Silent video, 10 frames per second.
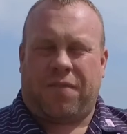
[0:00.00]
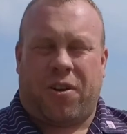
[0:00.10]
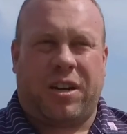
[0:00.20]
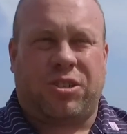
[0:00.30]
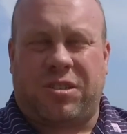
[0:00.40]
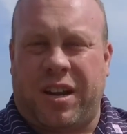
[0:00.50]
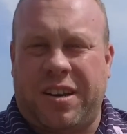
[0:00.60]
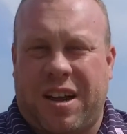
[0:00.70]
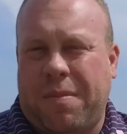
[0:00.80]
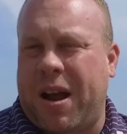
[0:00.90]
you're interested in
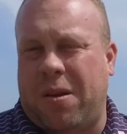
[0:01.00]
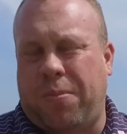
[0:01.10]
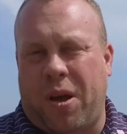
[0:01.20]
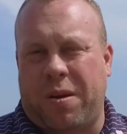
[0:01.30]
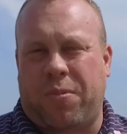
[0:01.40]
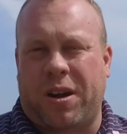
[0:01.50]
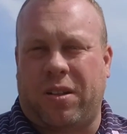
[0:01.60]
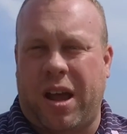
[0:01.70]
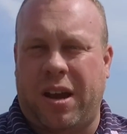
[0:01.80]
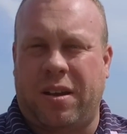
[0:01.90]
coming out and playing Brick
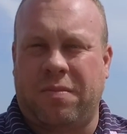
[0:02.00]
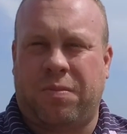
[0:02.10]
Landing,